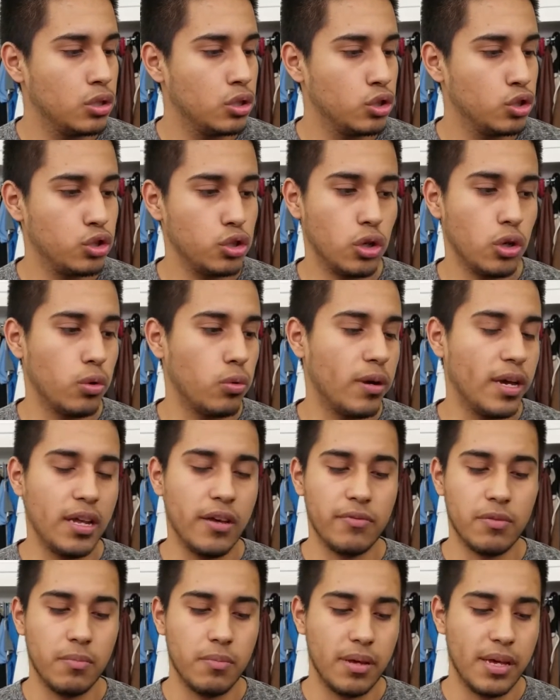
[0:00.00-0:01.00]
So right
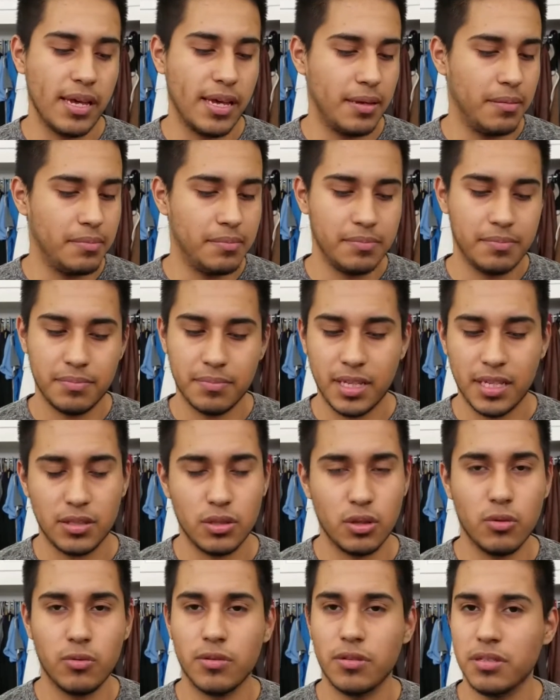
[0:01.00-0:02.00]
off the bat, as
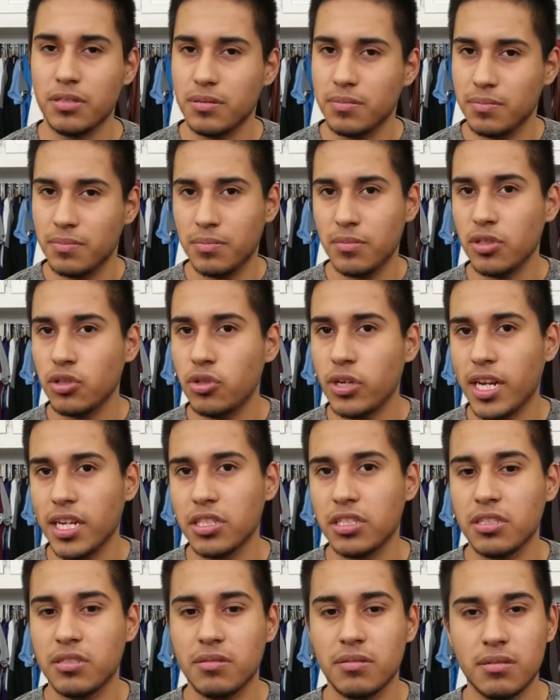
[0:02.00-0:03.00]
always,
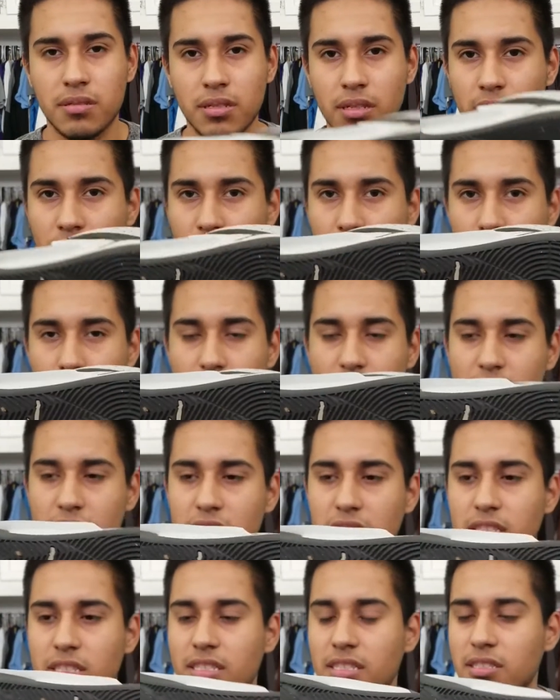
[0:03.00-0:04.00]
traction.
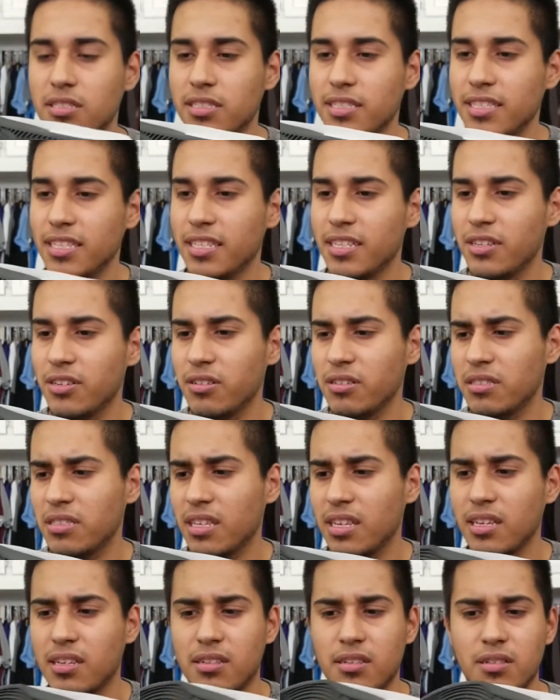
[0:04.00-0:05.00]
Traction, as you see here, it's
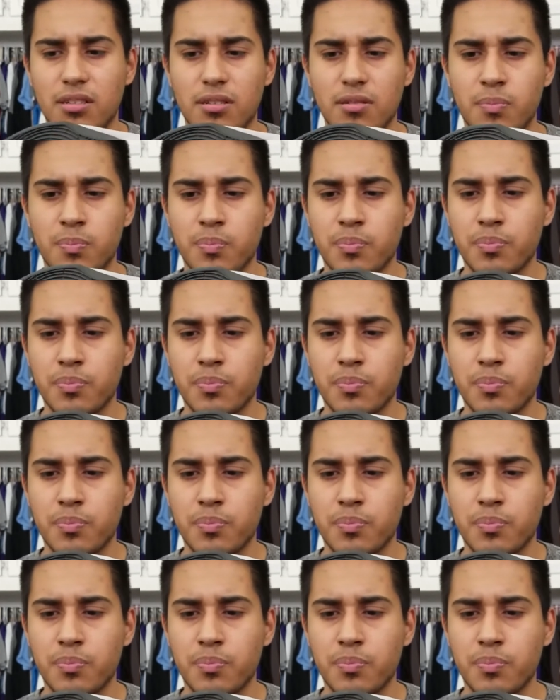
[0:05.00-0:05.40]
a